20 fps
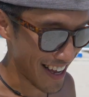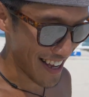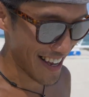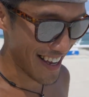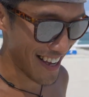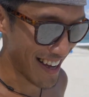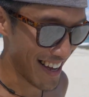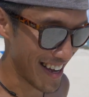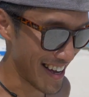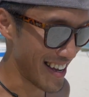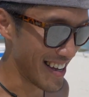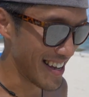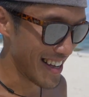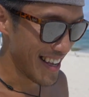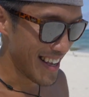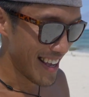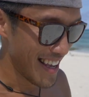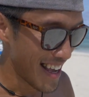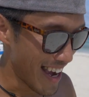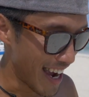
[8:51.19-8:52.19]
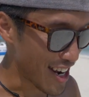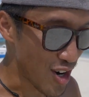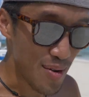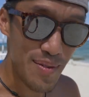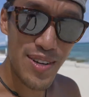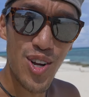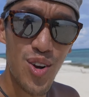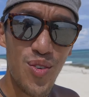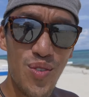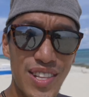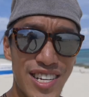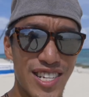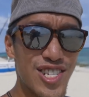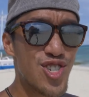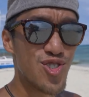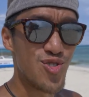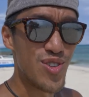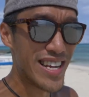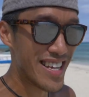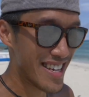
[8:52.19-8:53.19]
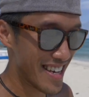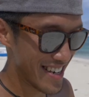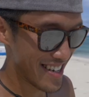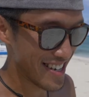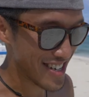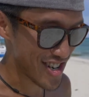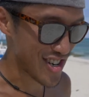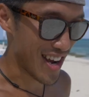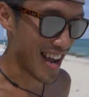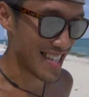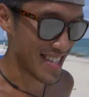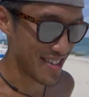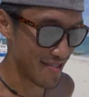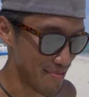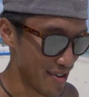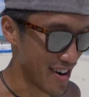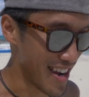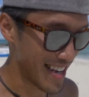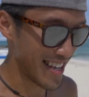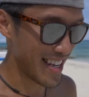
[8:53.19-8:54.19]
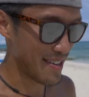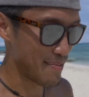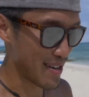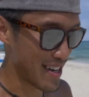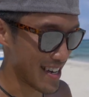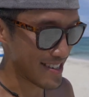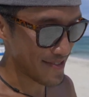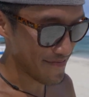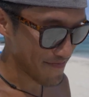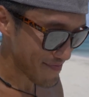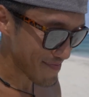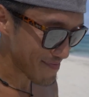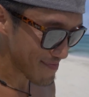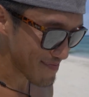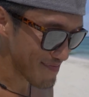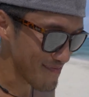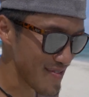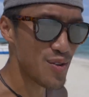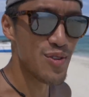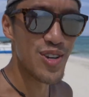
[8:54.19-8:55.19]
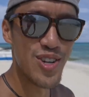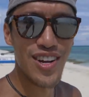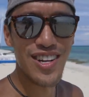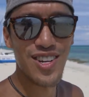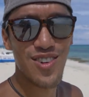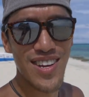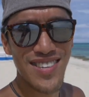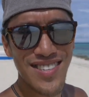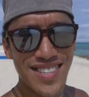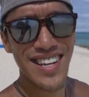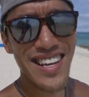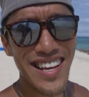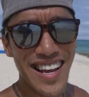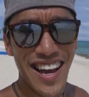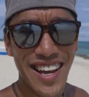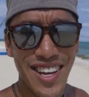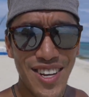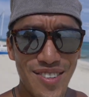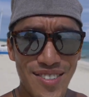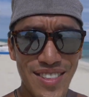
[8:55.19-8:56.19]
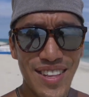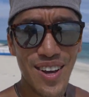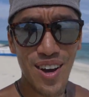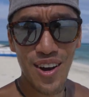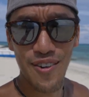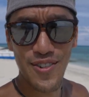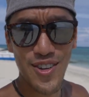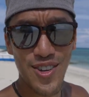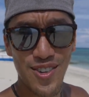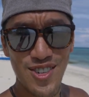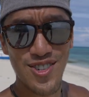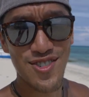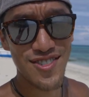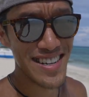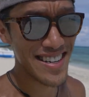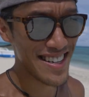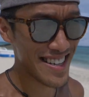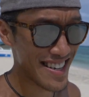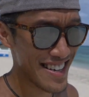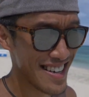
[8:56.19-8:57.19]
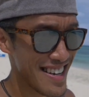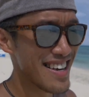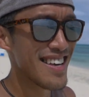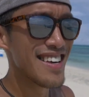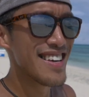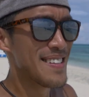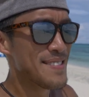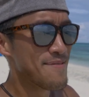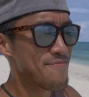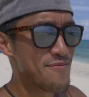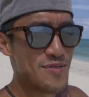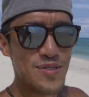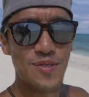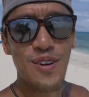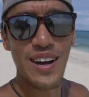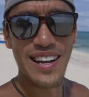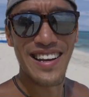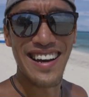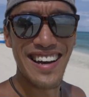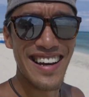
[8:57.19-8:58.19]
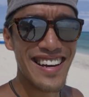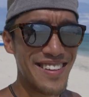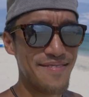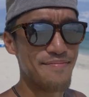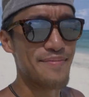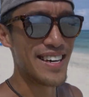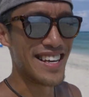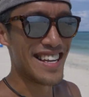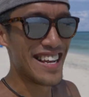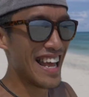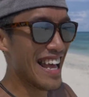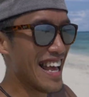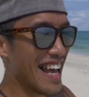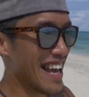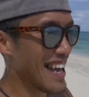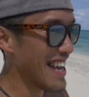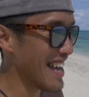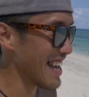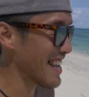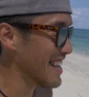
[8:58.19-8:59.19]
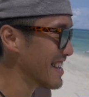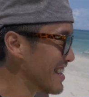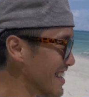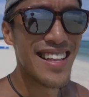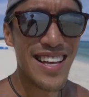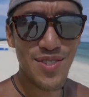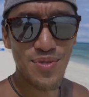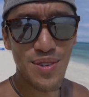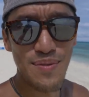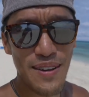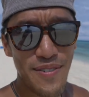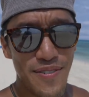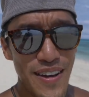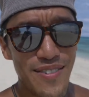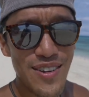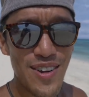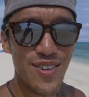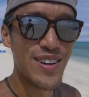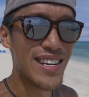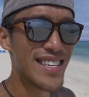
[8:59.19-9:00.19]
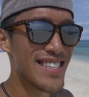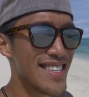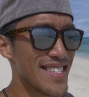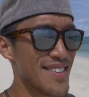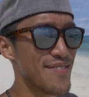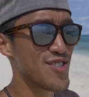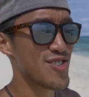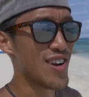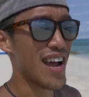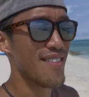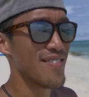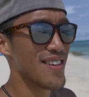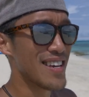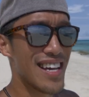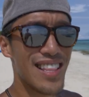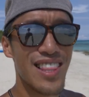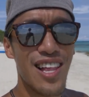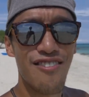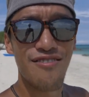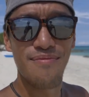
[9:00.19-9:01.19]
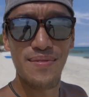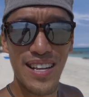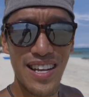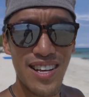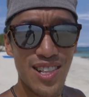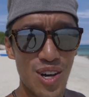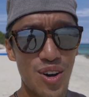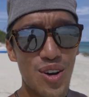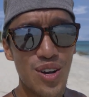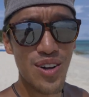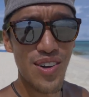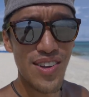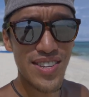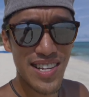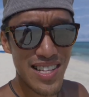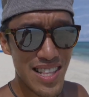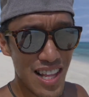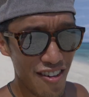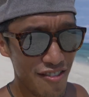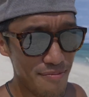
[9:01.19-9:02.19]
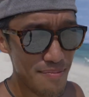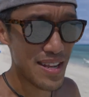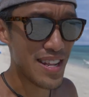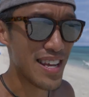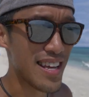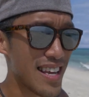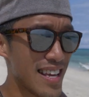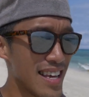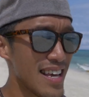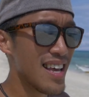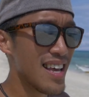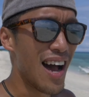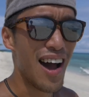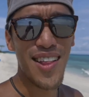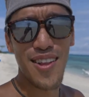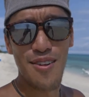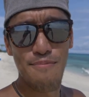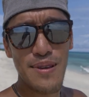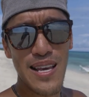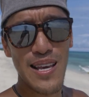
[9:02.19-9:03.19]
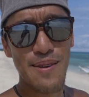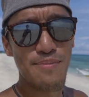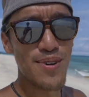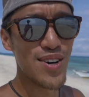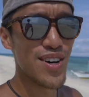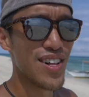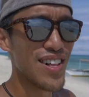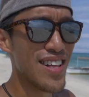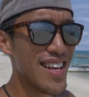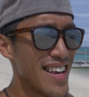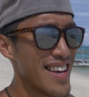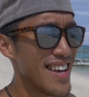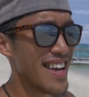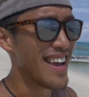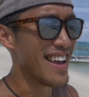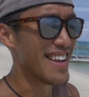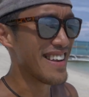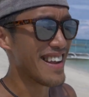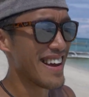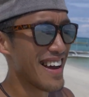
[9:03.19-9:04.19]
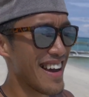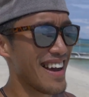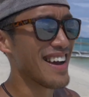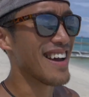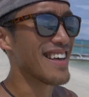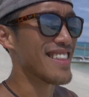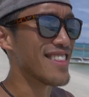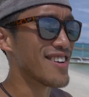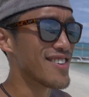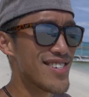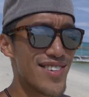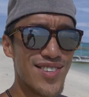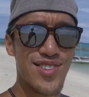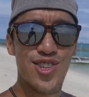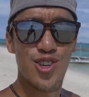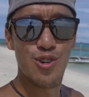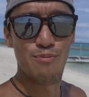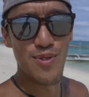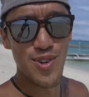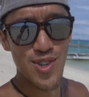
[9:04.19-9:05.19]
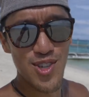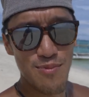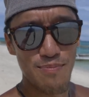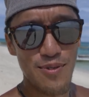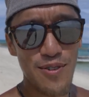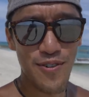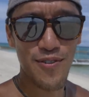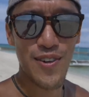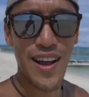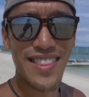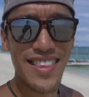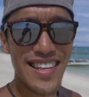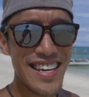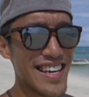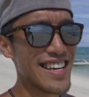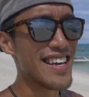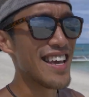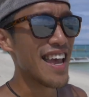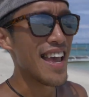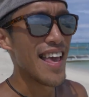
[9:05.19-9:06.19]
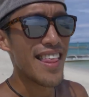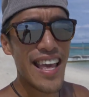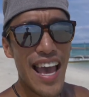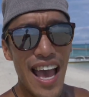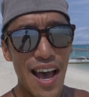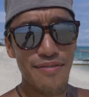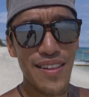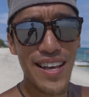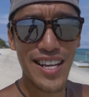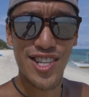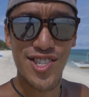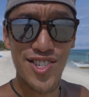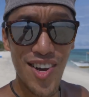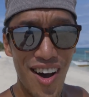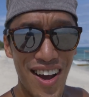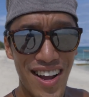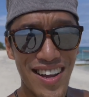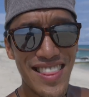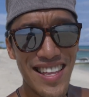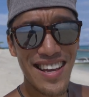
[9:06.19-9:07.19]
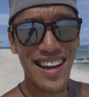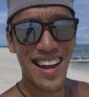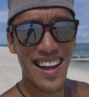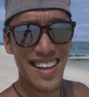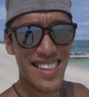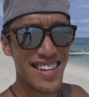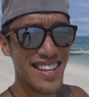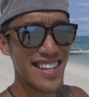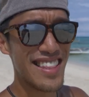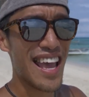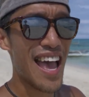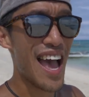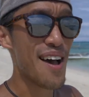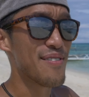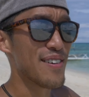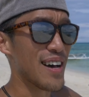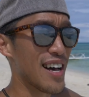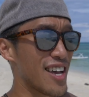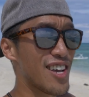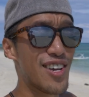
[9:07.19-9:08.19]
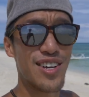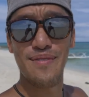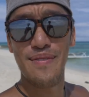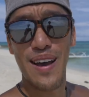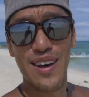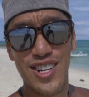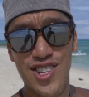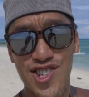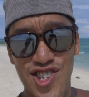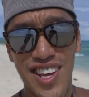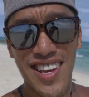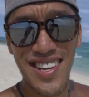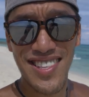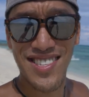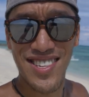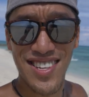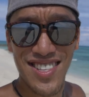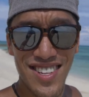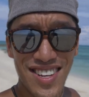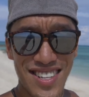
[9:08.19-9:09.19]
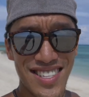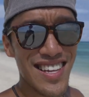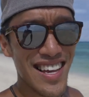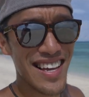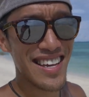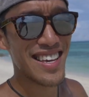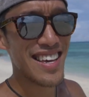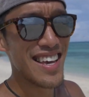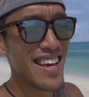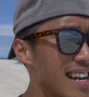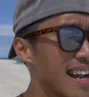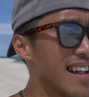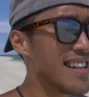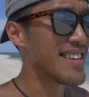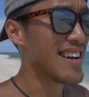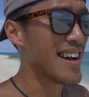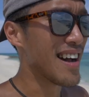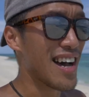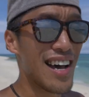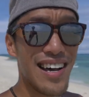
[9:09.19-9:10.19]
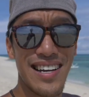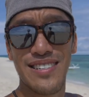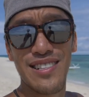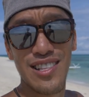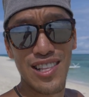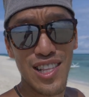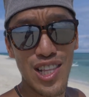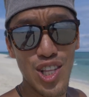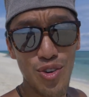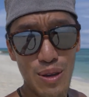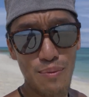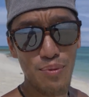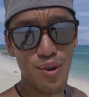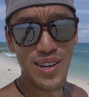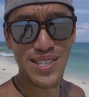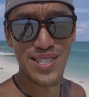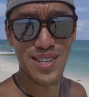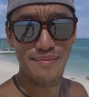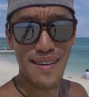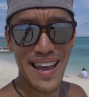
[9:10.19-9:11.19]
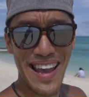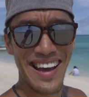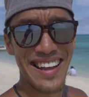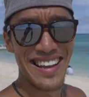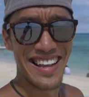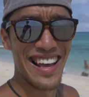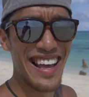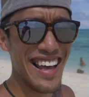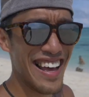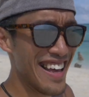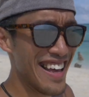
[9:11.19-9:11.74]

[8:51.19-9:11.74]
I normally don't really drink shots of brandy, but when you're on Cresta De Gallo and they offer you a drink, why not? But that's one of my favorite reasons of traveling. I love meeting locals, I love meeting other people, and they're just super, super friendly. They have like a dog on the island, they have a good amount of chickens it looked like, and Louis Boy's the man.